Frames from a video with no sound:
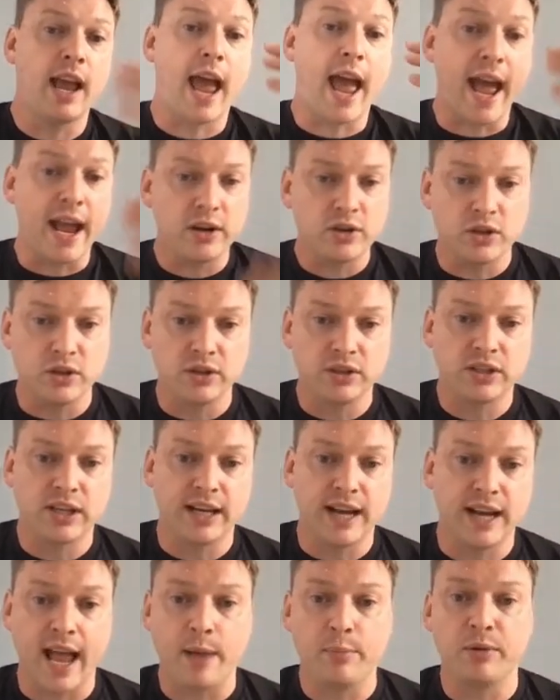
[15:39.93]
Actions
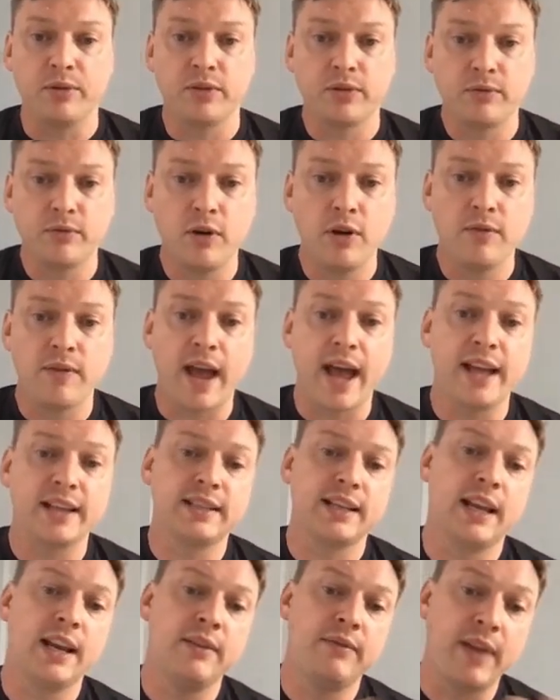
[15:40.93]
can happen through
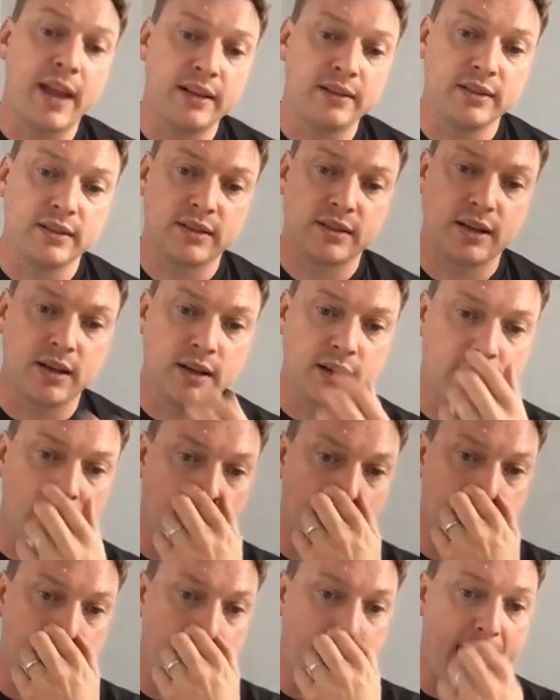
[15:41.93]
that, and events can
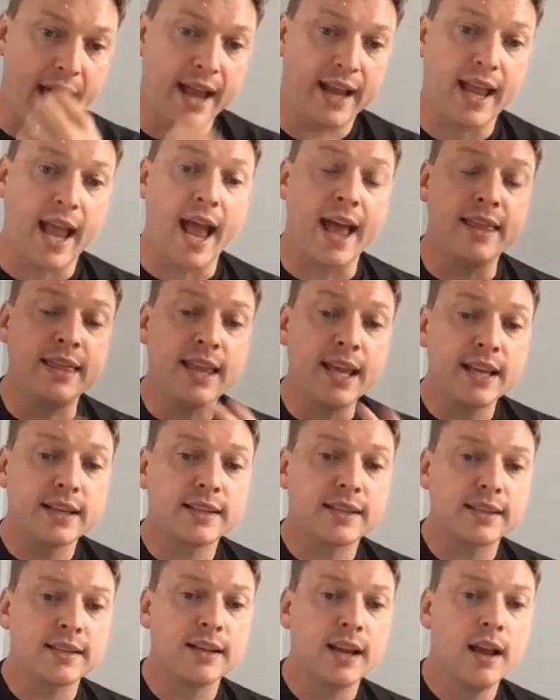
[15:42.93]
come back. And
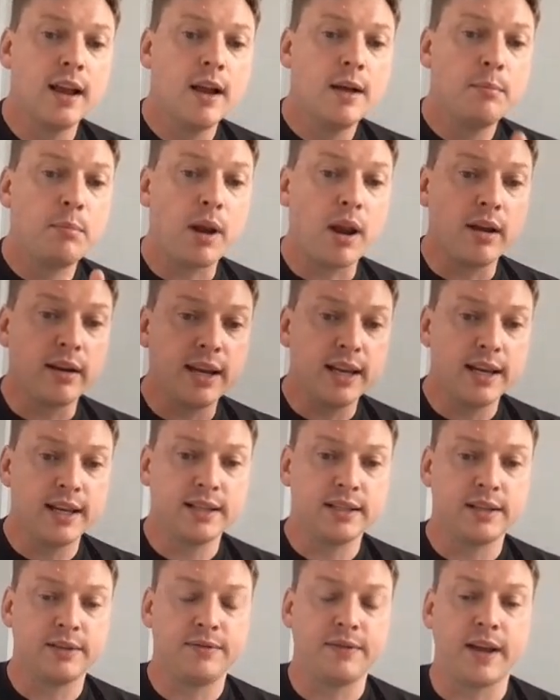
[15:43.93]
this plugin
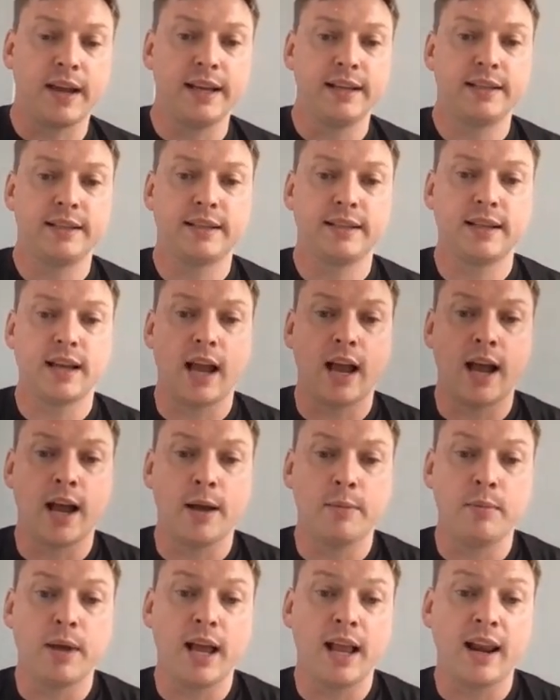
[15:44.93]
interface
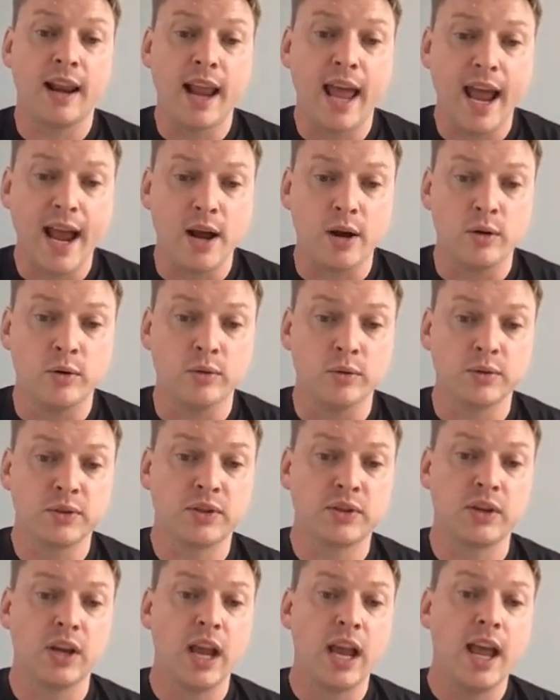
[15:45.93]

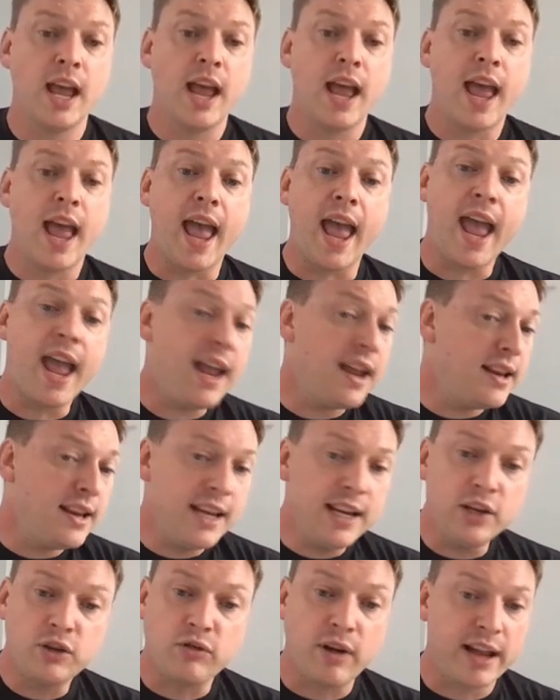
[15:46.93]
allows
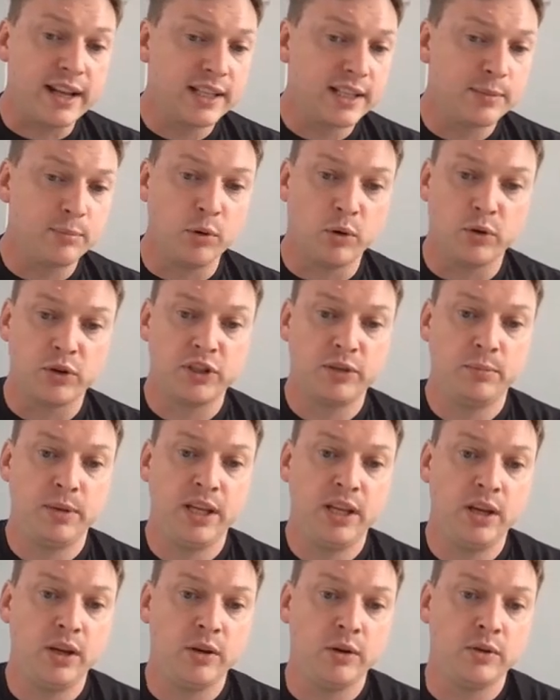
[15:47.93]
any transport to be
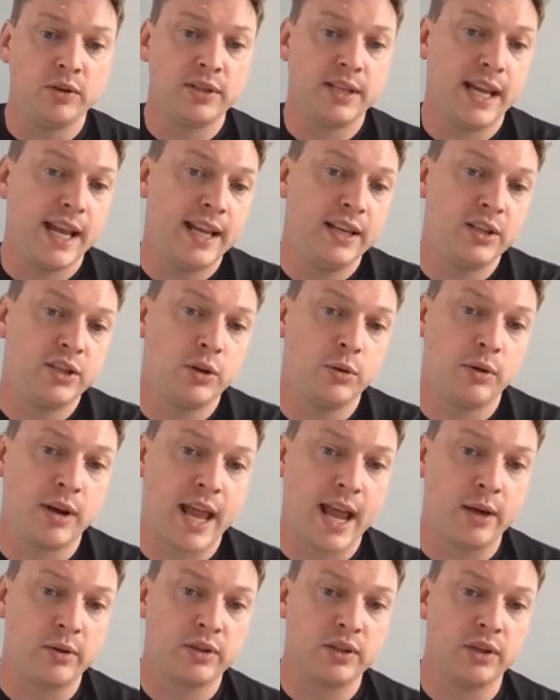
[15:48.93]
used into and
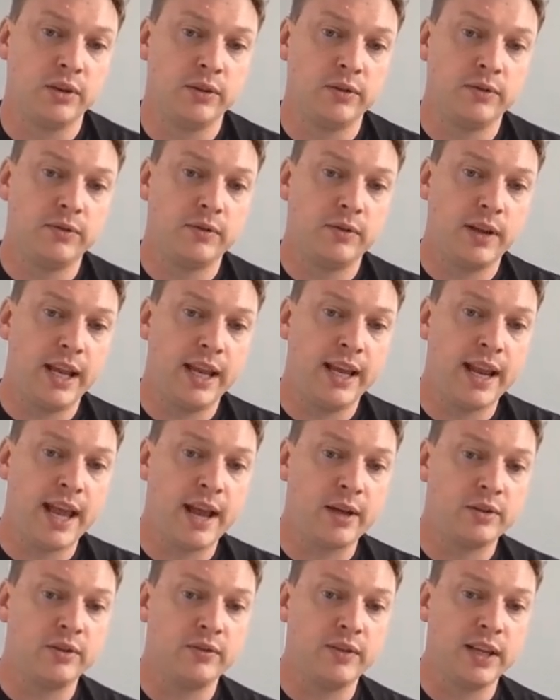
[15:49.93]
out of
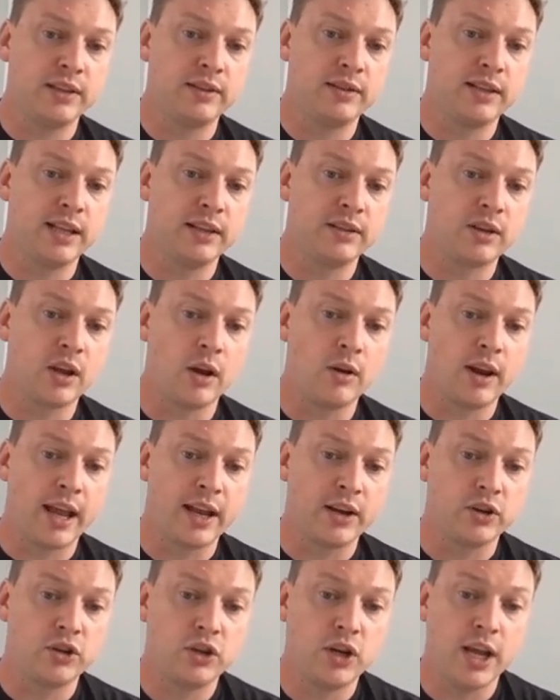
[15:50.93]
this
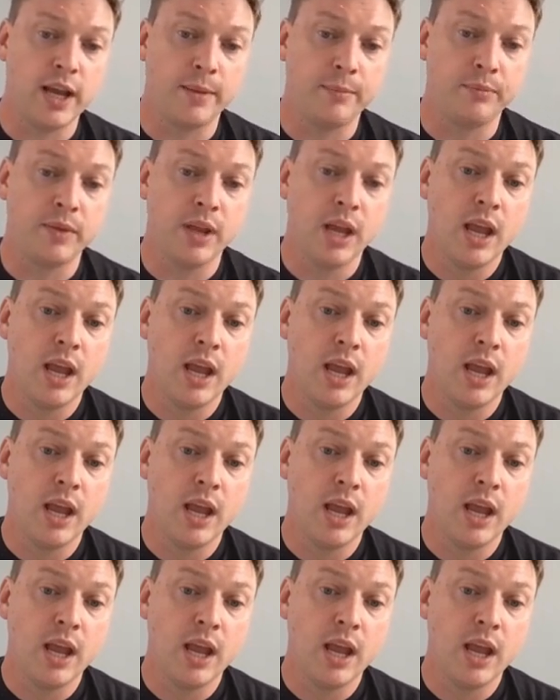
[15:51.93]
Golang shim.